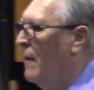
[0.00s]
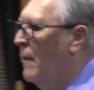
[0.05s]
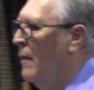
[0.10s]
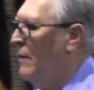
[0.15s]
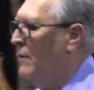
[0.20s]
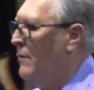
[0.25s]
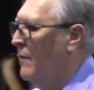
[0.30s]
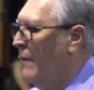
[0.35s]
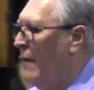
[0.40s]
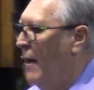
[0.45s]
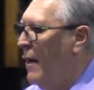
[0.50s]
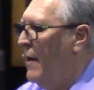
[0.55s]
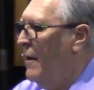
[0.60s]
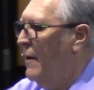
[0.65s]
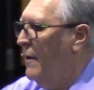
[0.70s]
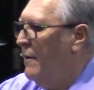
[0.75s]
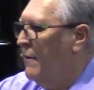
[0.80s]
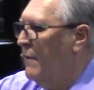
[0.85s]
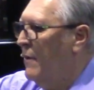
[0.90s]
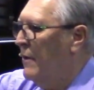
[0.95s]
it
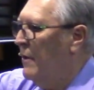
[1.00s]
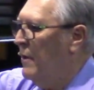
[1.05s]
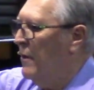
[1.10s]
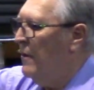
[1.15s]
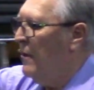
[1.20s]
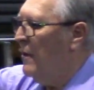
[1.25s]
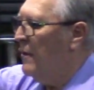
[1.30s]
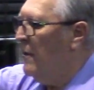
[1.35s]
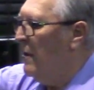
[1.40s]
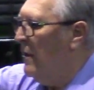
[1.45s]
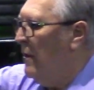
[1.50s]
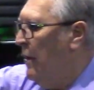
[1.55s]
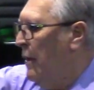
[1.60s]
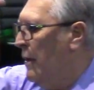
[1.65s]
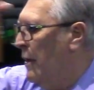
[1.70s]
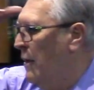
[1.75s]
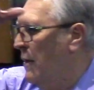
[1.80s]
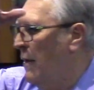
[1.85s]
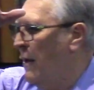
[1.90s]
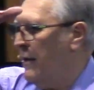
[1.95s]
ran in a
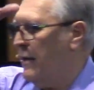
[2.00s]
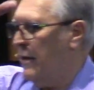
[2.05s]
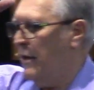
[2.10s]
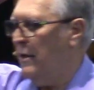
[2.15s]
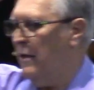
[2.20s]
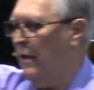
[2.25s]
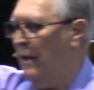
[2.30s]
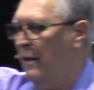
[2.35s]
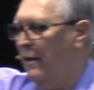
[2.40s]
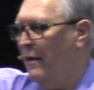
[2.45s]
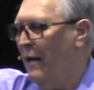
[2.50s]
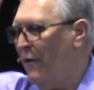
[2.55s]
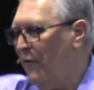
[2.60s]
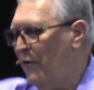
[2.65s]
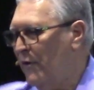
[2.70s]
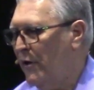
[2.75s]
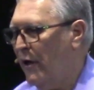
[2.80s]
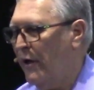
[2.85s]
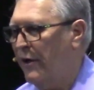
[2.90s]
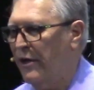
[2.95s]
like in
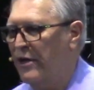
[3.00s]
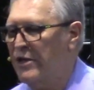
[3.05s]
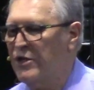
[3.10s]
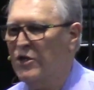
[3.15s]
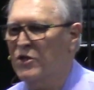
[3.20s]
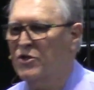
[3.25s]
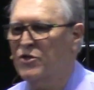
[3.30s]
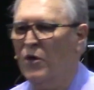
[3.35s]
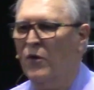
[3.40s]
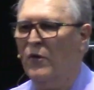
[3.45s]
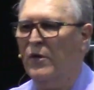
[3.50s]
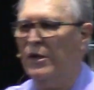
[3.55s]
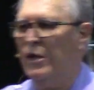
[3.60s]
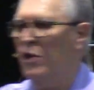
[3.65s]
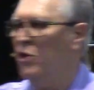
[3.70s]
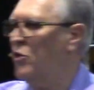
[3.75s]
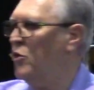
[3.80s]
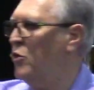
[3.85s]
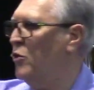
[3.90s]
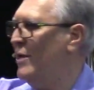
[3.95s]
another direction so that
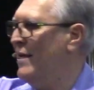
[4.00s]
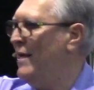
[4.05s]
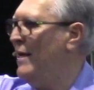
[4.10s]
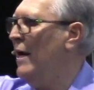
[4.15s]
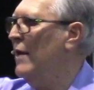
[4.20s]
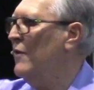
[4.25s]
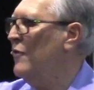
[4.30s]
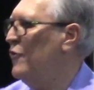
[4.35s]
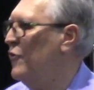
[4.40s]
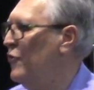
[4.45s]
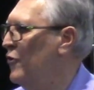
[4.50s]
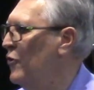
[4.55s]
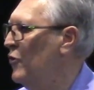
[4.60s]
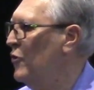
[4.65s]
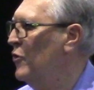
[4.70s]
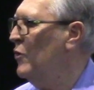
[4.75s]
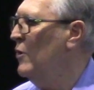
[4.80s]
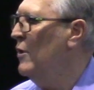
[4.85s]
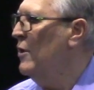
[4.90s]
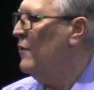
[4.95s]
it could cut
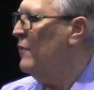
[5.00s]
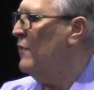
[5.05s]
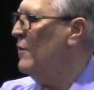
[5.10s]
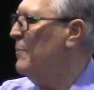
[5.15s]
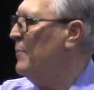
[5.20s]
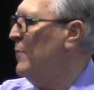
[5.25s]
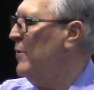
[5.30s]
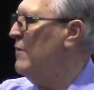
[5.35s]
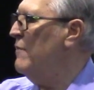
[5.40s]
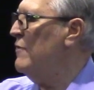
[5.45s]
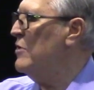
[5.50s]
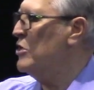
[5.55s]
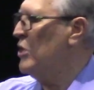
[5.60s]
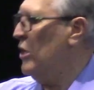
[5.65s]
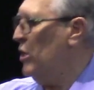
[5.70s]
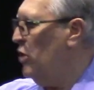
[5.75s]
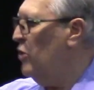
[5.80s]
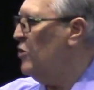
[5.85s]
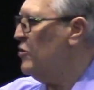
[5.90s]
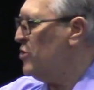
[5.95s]
through the previous.
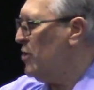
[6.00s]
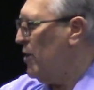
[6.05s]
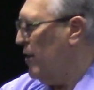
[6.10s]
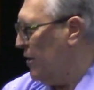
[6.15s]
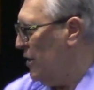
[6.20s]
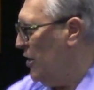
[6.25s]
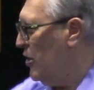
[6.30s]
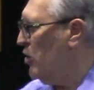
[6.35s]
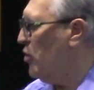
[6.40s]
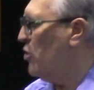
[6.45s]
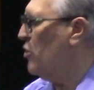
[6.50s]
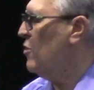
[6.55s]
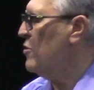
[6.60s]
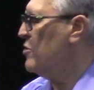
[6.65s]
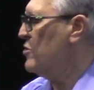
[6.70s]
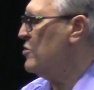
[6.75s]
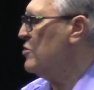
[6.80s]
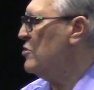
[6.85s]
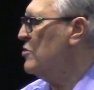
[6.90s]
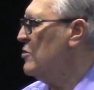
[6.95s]
It looks like a
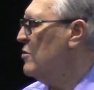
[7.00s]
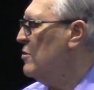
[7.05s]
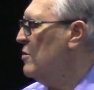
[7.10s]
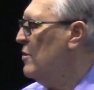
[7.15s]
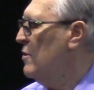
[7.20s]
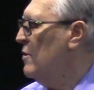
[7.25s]
cross.